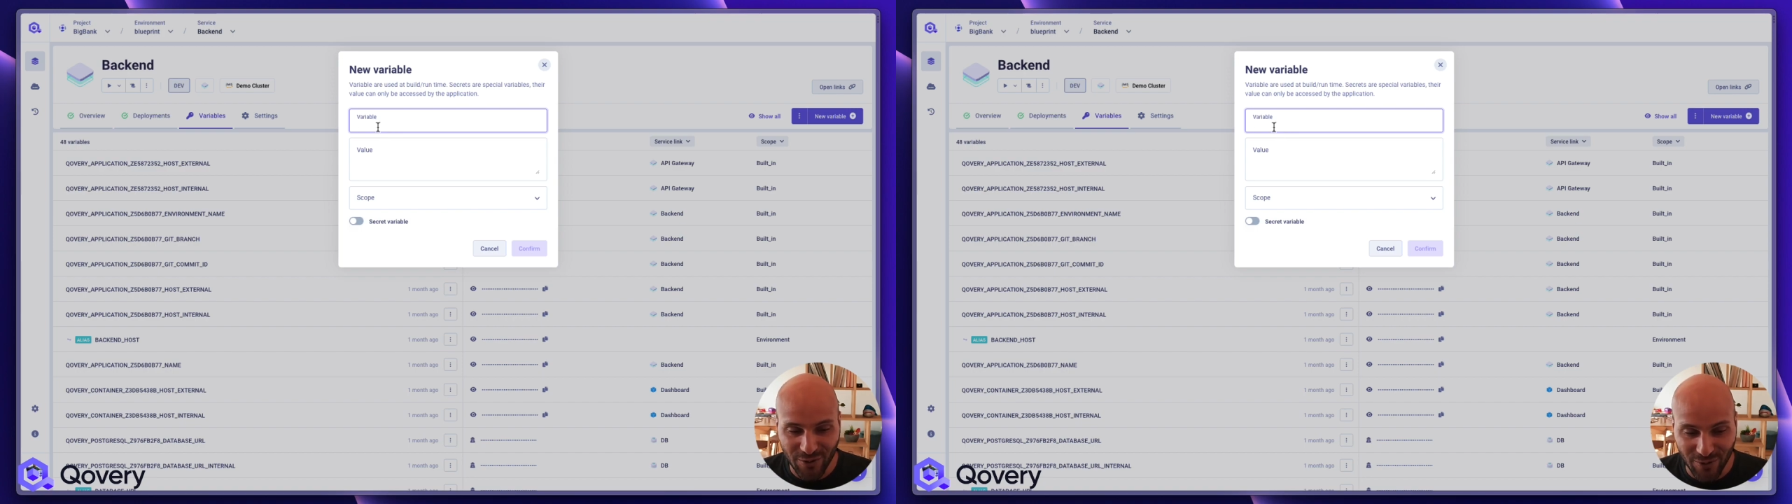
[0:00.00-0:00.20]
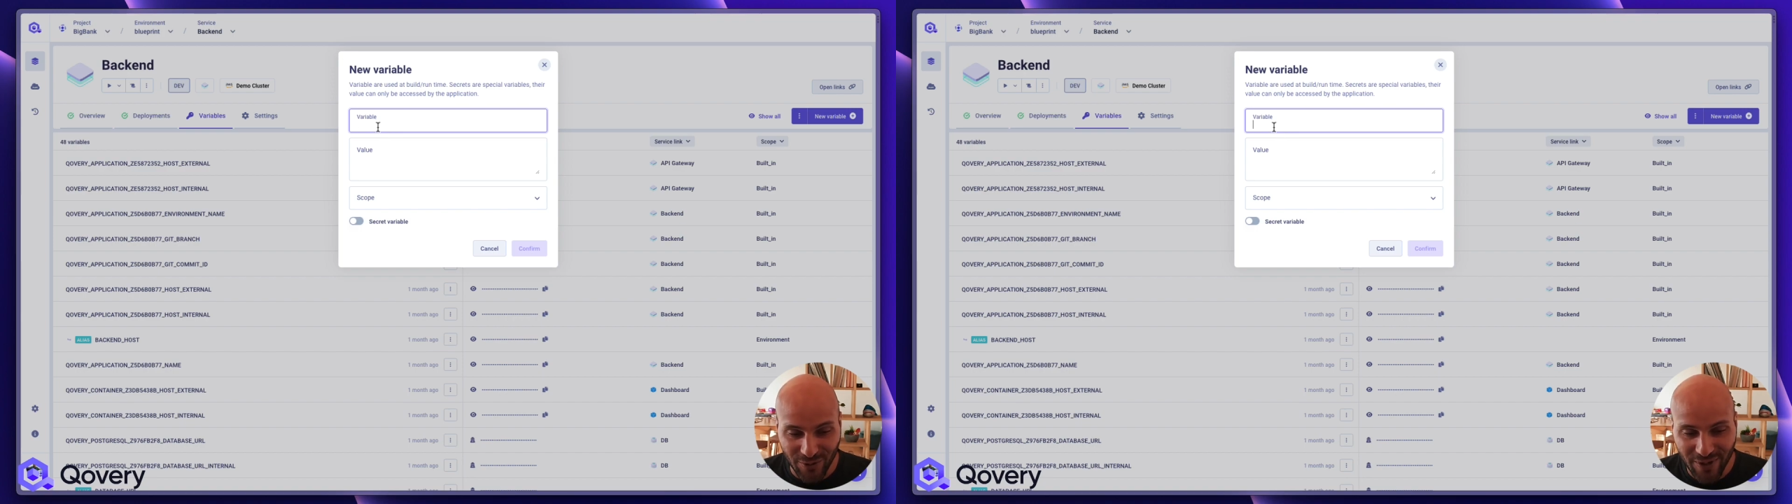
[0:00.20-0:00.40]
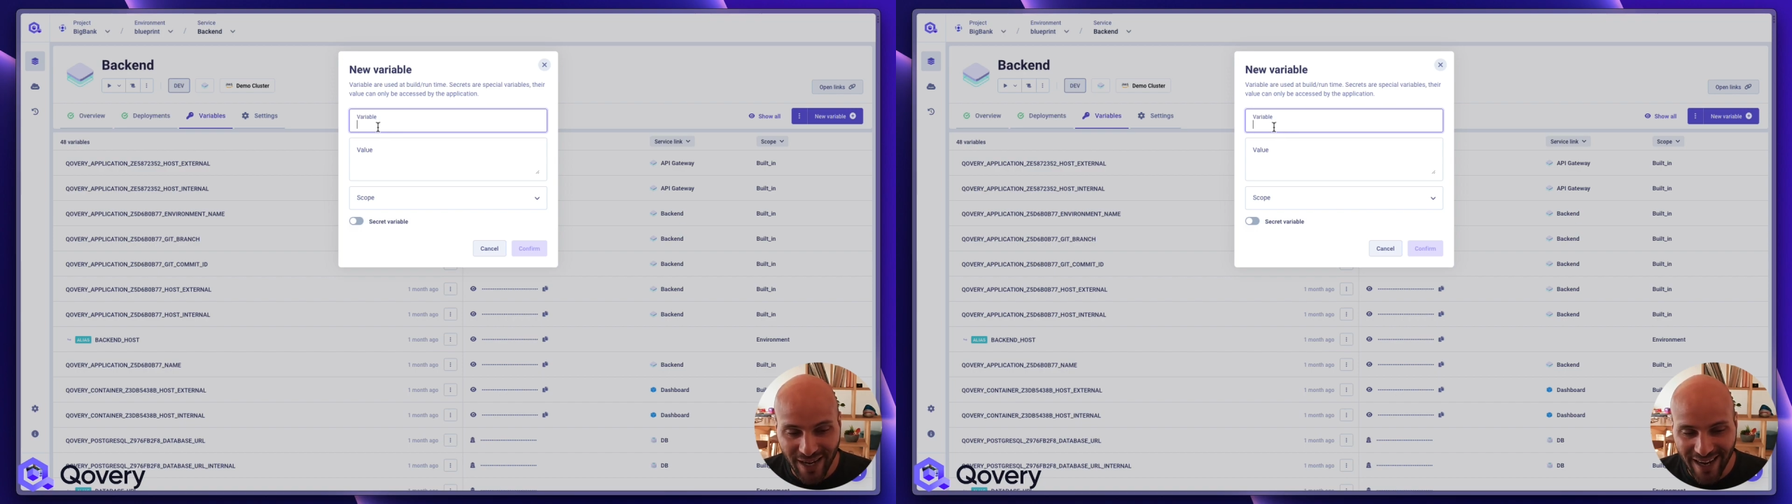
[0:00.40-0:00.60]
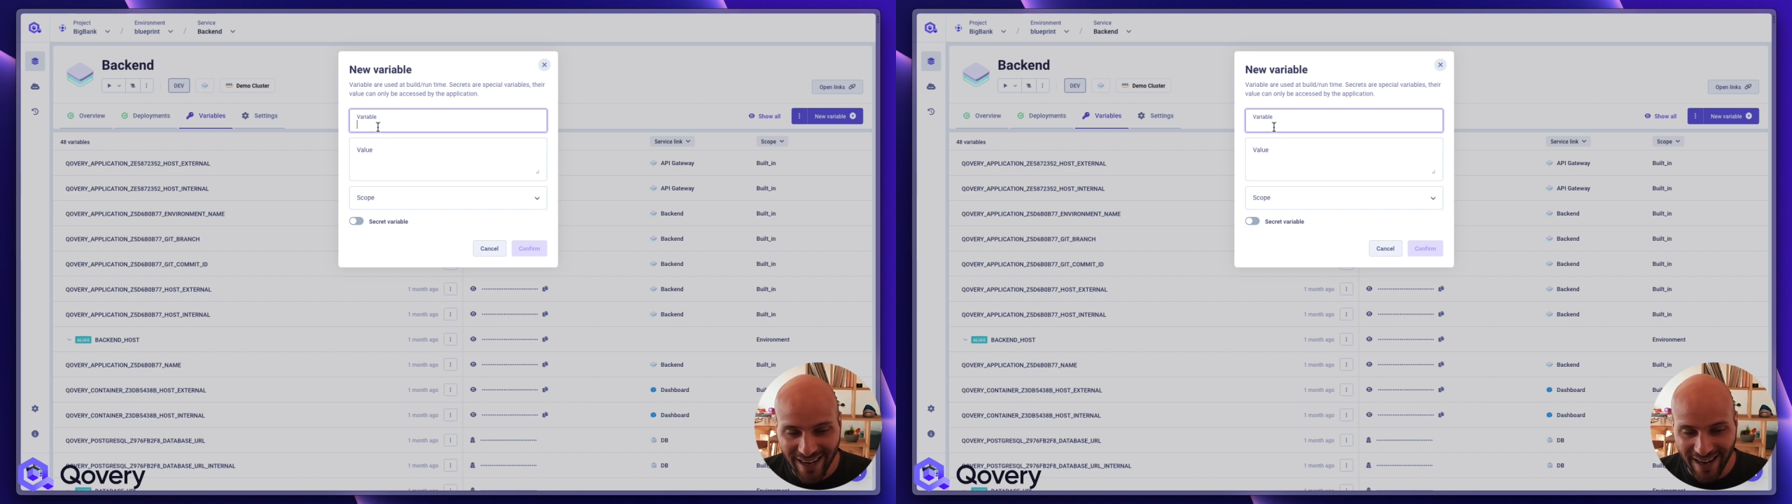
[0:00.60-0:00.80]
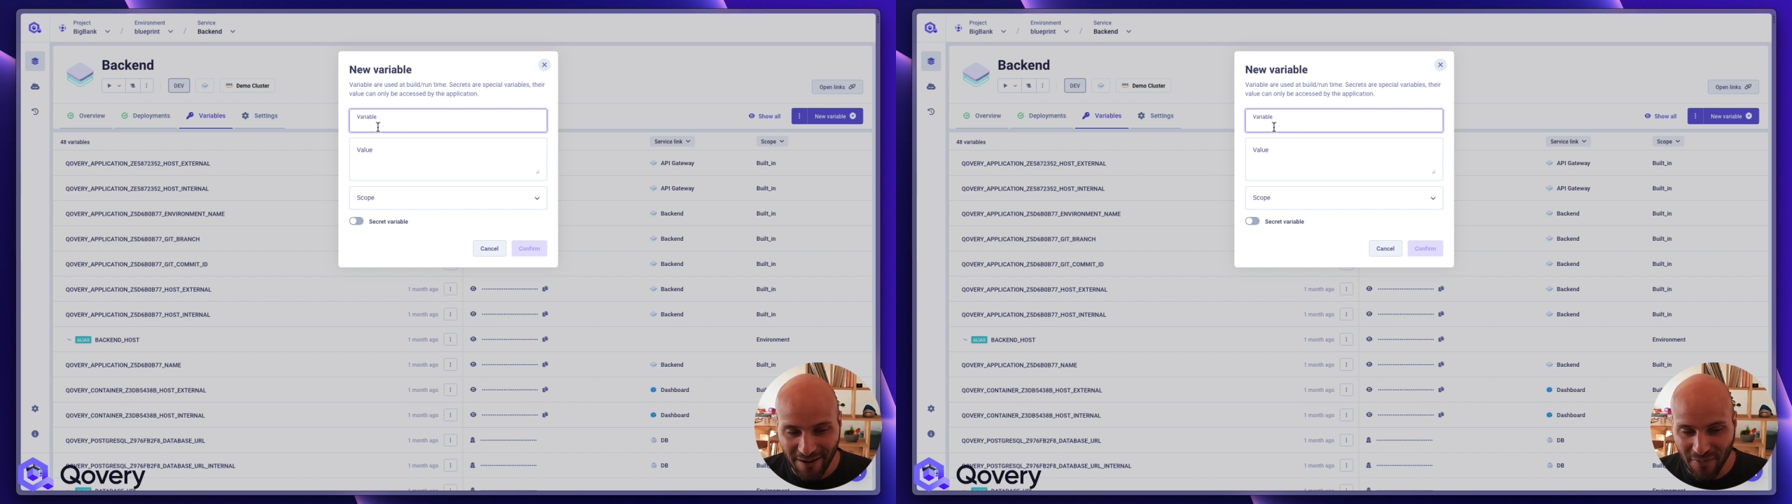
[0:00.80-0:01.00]
to do
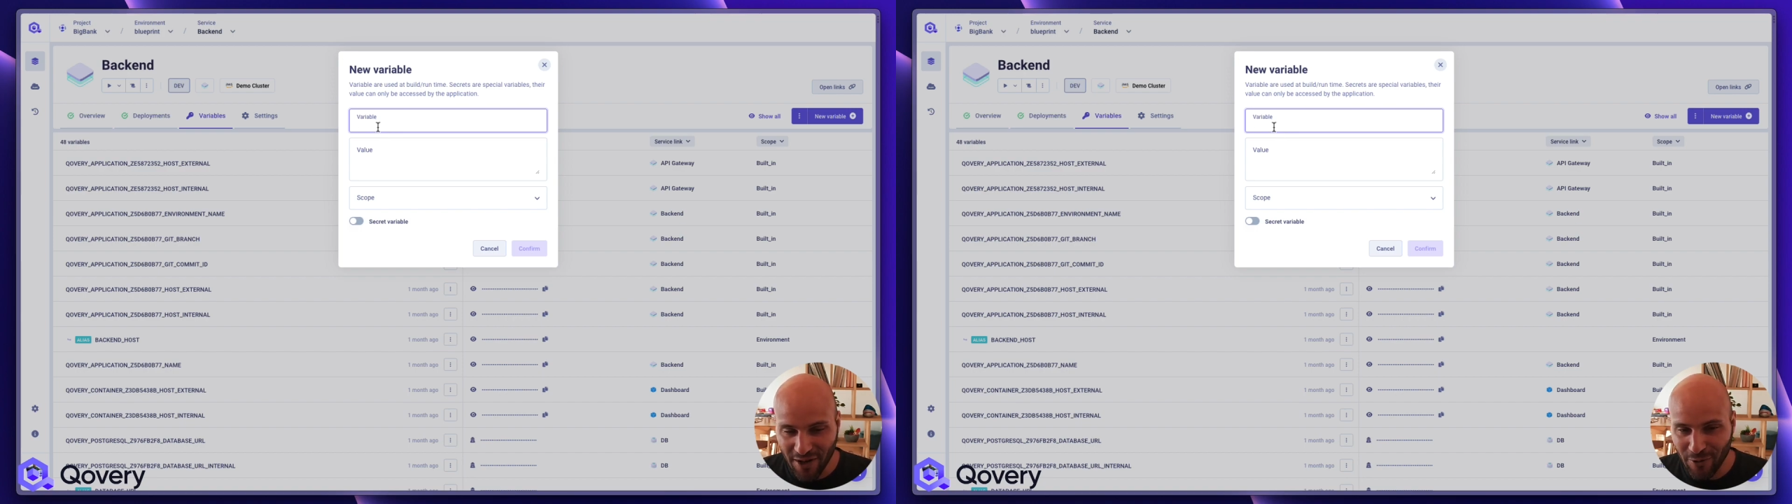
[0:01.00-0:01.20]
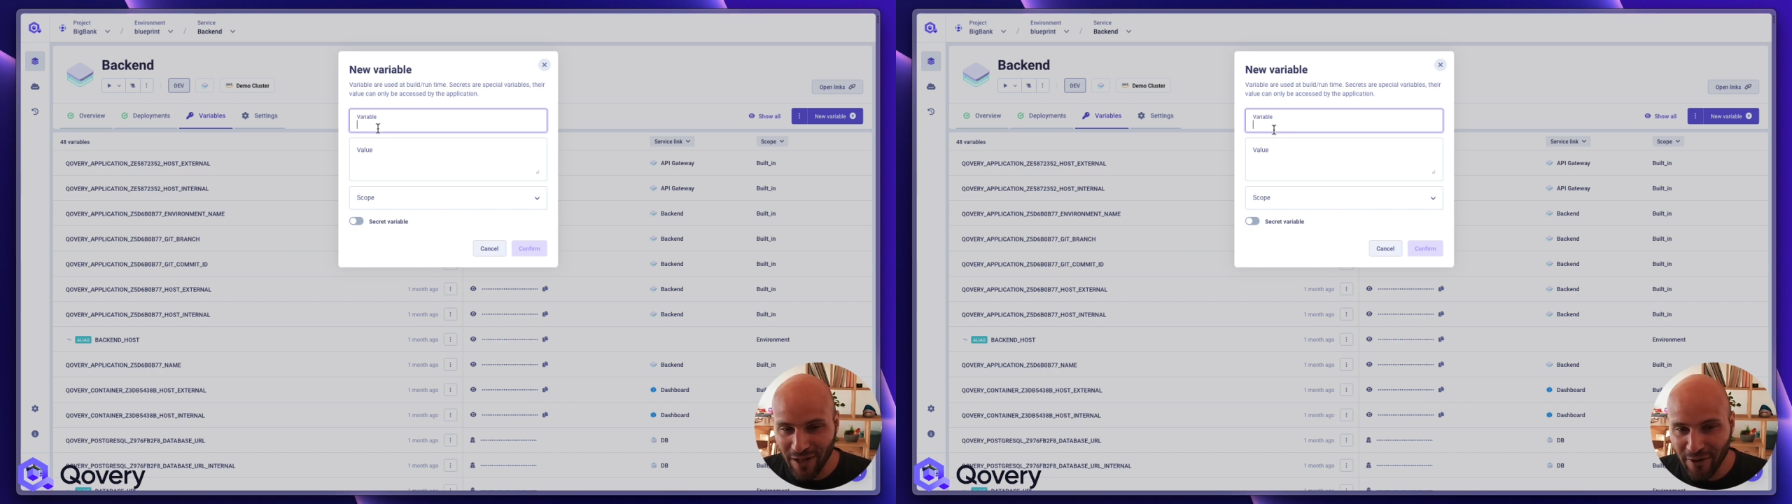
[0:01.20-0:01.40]
like manually.